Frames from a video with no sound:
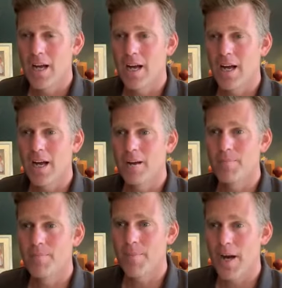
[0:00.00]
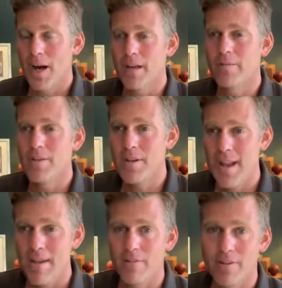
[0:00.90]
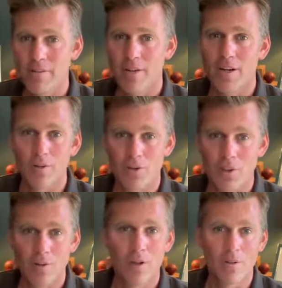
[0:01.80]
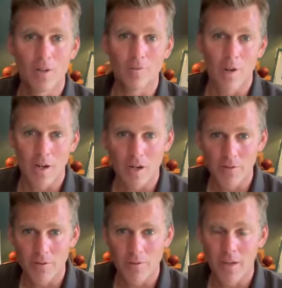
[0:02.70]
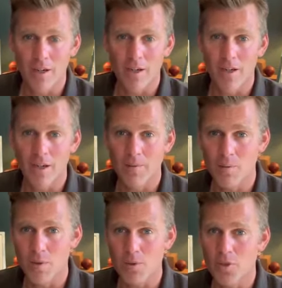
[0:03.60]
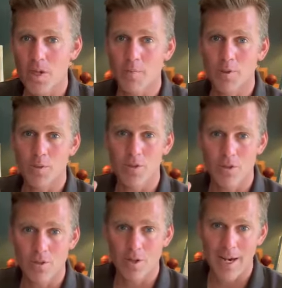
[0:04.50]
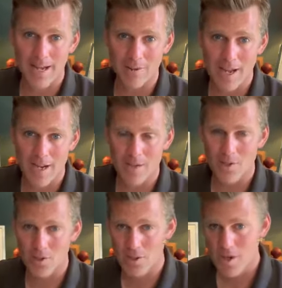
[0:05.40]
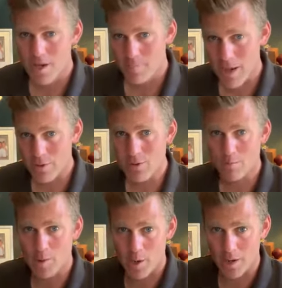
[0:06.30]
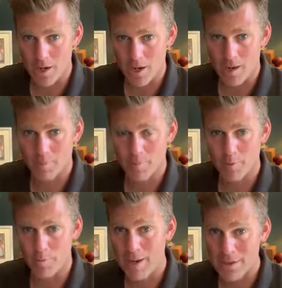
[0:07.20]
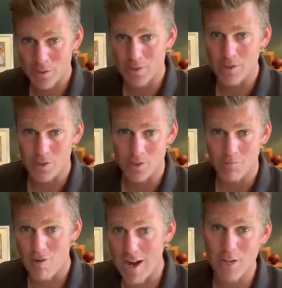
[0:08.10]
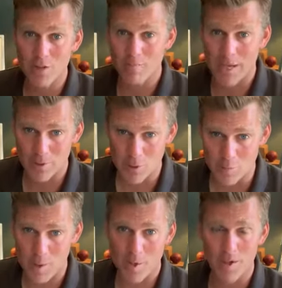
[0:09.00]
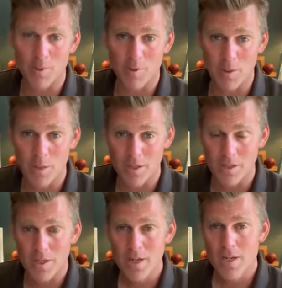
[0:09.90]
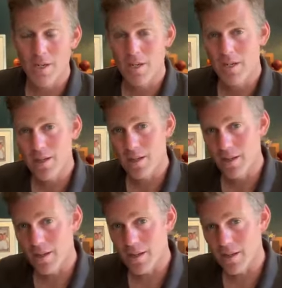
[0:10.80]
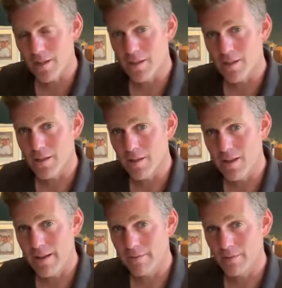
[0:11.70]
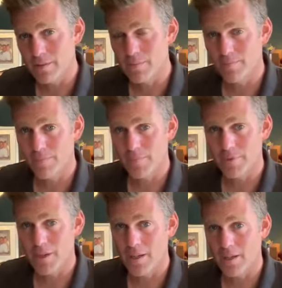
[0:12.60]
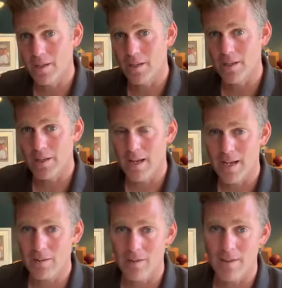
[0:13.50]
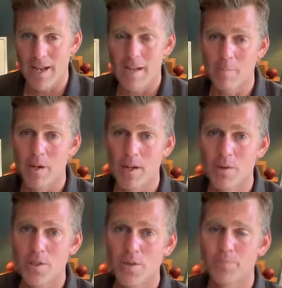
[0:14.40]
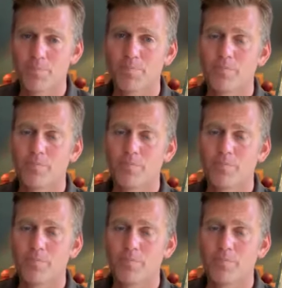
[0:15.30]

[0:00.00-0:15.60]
Um, I have never felt so lonely in my life. Um, we were stuck between two cloud layers, mountain poking up for mountains, a range of mountains poking up between the the, the level, uh, the cloud layer below us